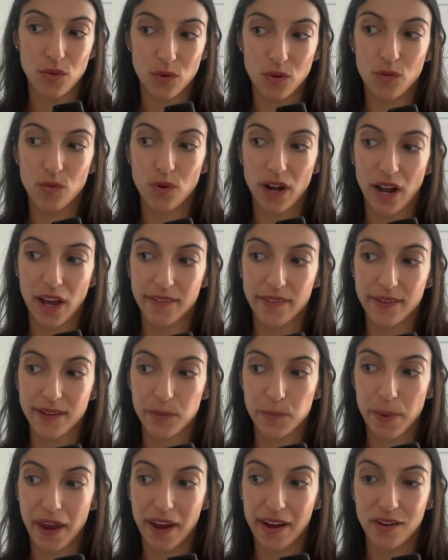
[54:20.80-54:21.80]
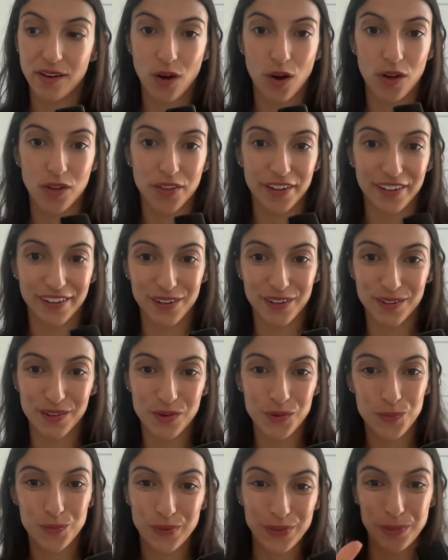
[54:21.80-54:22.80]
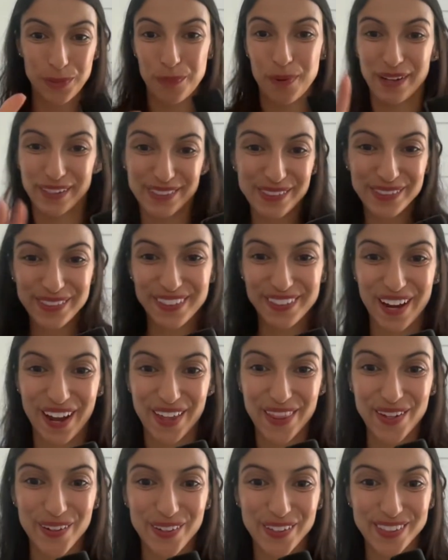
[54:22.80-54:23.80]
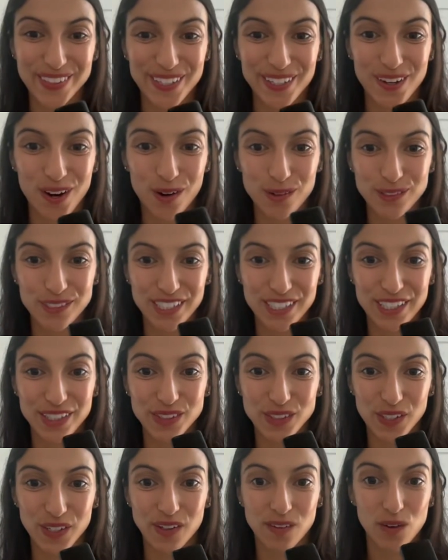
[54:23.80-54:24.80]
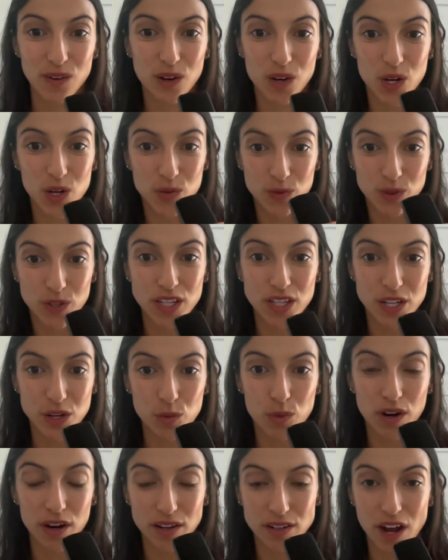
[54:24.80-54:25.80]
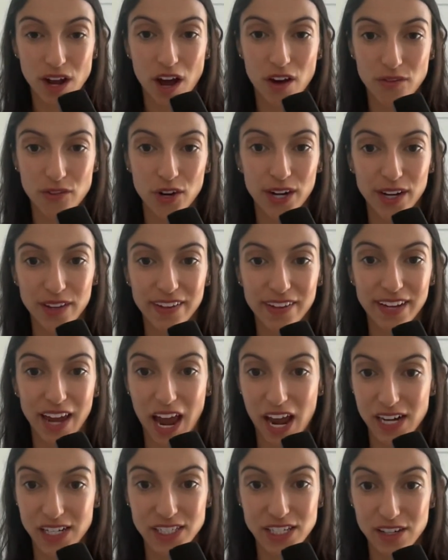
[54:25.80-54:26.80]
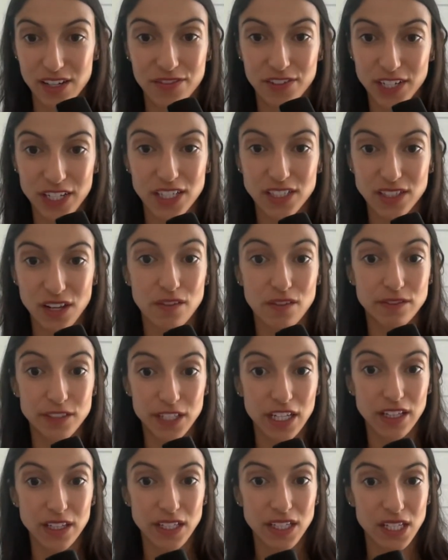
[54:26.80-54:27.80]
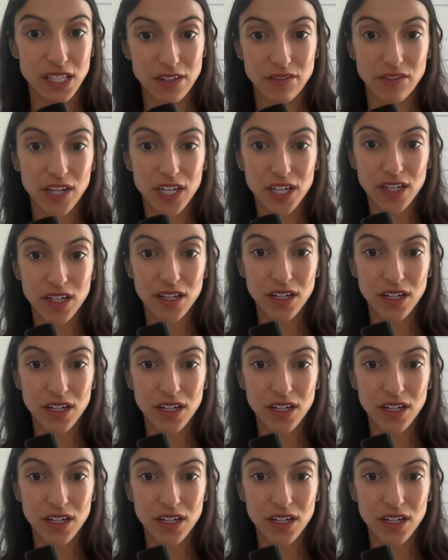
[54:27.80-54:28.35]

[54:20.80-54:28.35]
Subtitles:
when I like paint all like put the puzzle together, it's like OT, it's like really we're uncovering like activities of daily living.